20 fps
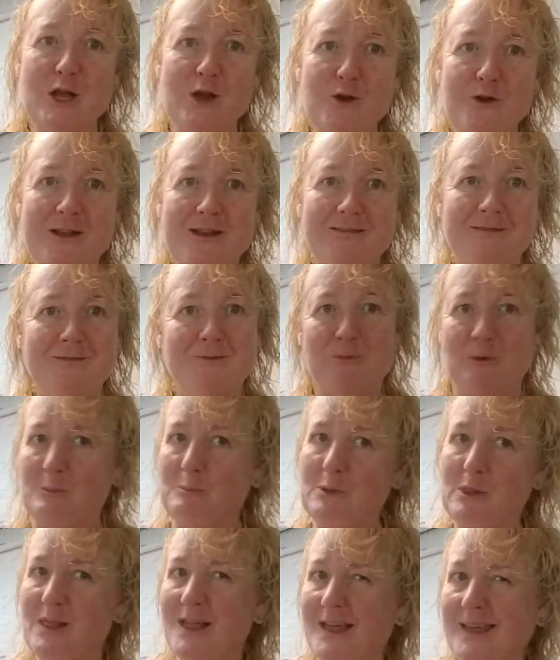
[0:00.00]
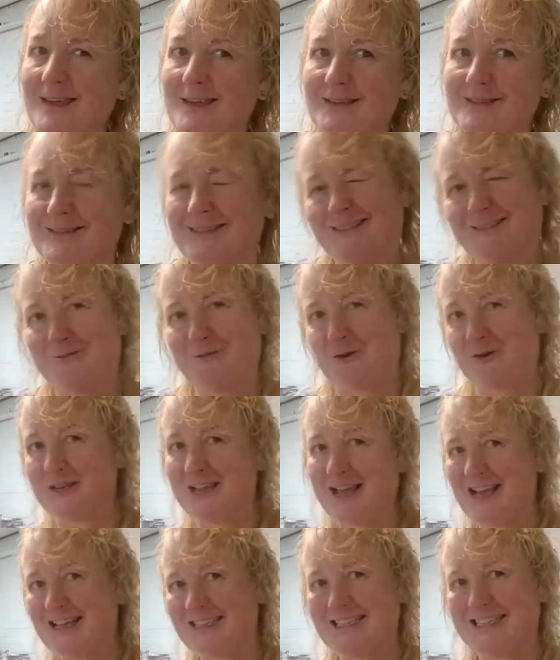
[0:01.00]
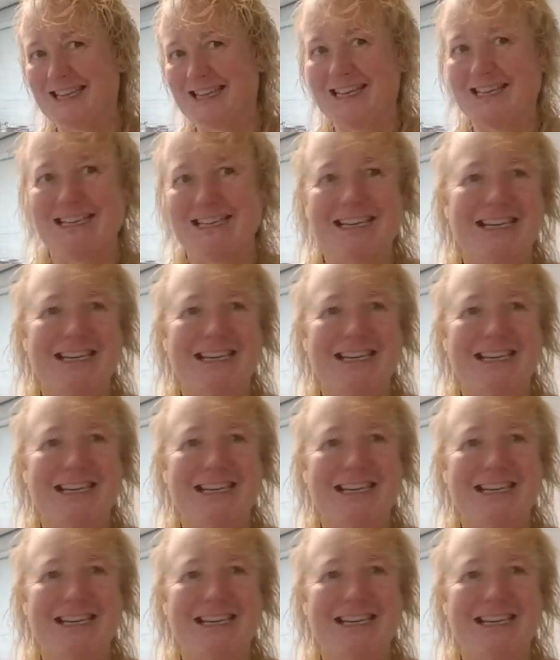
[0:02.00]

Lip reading: learning, we're playing, we're testing.